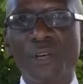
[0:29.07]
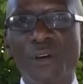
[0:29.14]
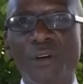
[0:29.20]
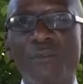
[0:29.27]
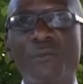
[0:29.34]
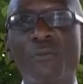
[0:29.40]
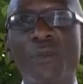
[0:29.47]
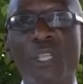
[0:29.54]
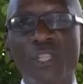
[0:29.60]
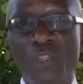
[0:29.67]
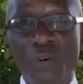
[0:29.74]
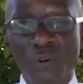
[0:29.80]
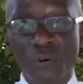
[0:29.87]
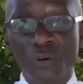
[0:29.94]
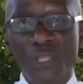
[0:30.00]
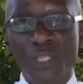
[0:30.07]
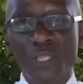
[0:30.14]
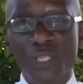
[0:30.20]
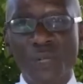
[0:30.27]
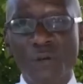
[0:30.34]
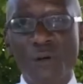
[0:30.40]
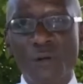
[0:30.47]
of
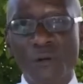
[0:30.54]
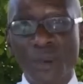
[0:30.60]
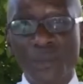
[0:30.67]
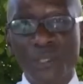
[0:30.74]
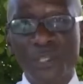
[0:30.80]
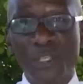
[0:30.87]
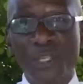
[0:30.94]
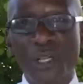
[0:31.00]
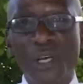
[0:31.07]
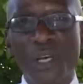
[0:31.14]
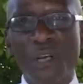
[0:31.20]
mediocrity, corruption,